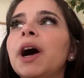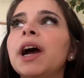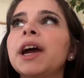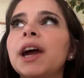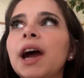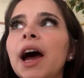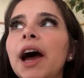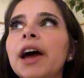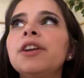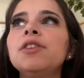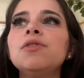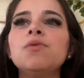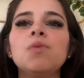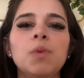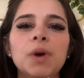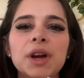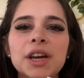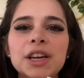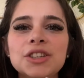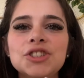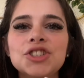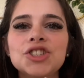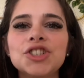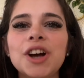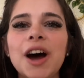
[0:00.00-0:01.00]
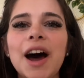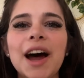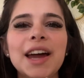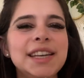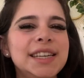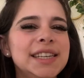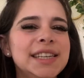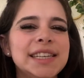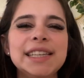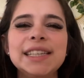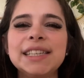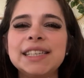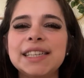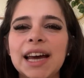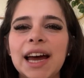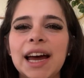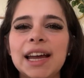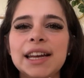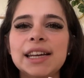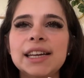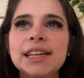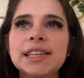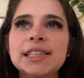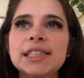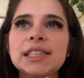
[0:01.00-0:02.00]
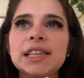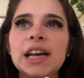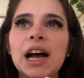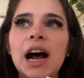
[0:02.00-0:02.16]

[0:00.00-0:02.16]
I kind of wish I did tennis